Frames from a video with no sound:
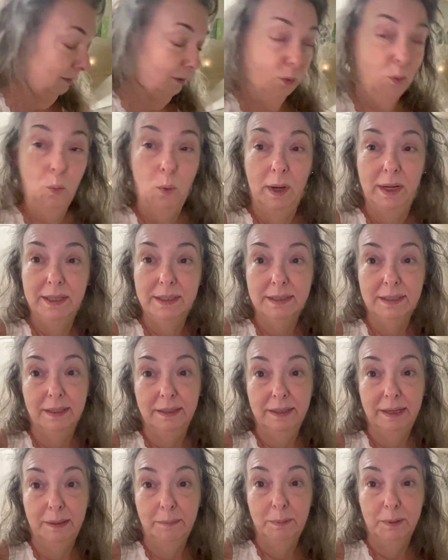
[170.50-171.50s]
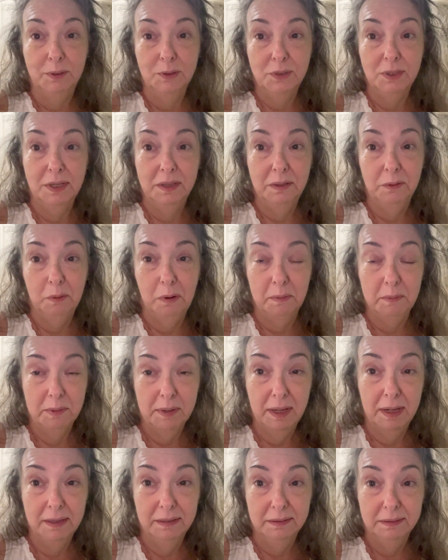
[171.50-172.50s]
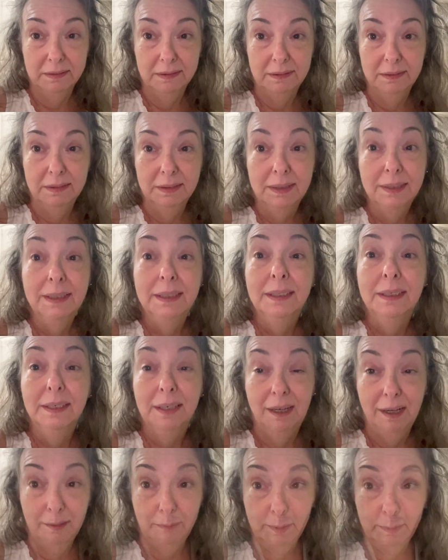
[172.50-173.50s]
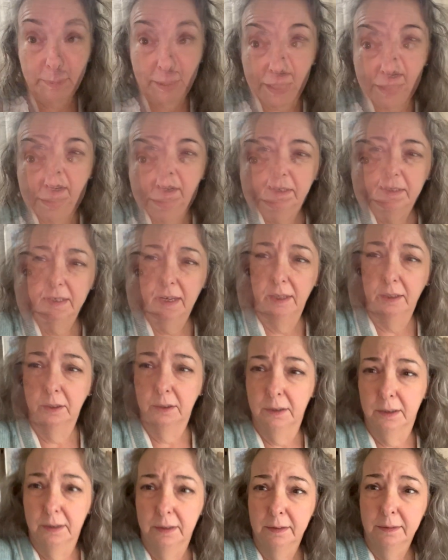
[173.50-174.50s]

Quiet Sunday, but there's nothing wrong with that. I'll be back. How does that look?